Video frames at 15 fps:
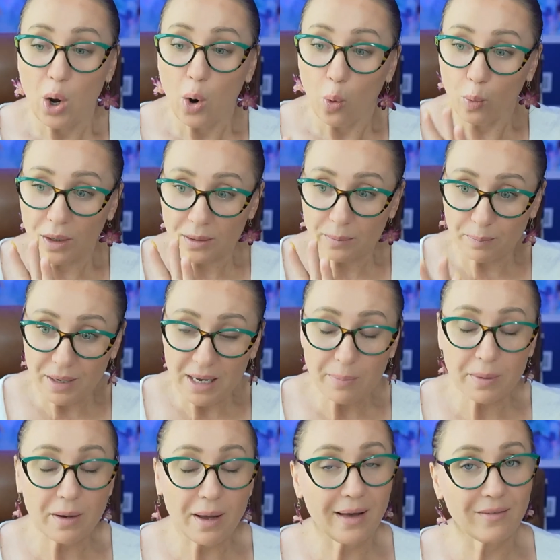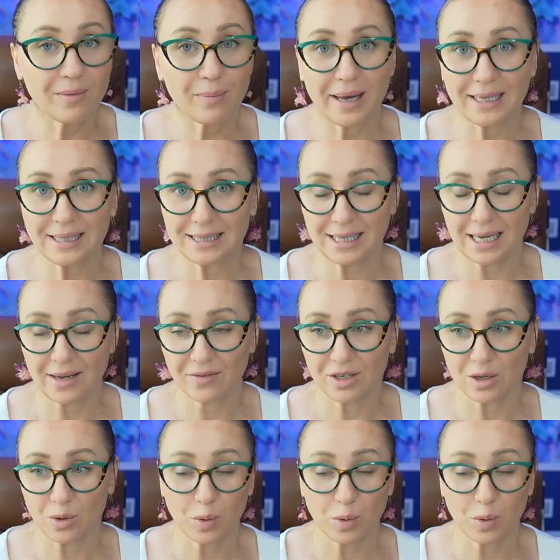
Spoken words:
When people have a bad safety,